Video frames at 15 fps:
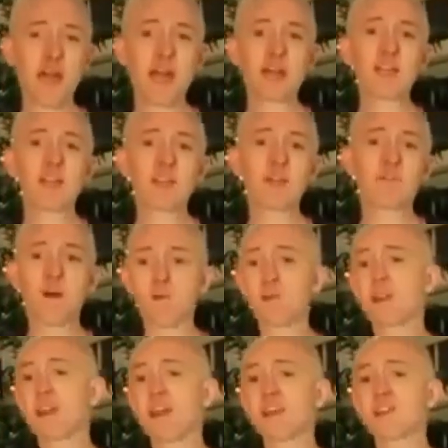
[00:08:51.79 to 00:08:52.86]
back in a
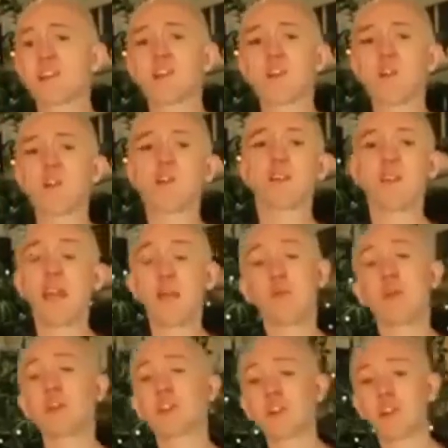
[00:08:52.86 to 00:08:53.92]
publication called
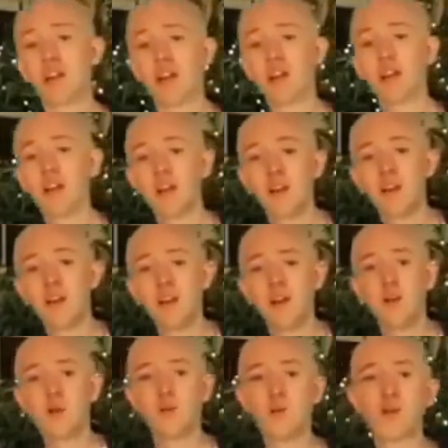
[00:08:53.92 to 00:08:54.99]
Get Rich Click.
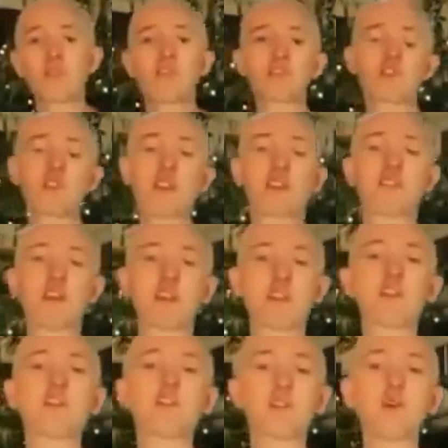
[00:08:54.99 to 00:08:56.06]
One of the tricks I
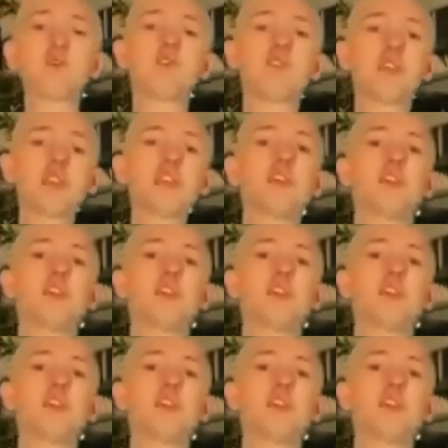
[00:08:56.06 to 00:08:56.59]
learned over the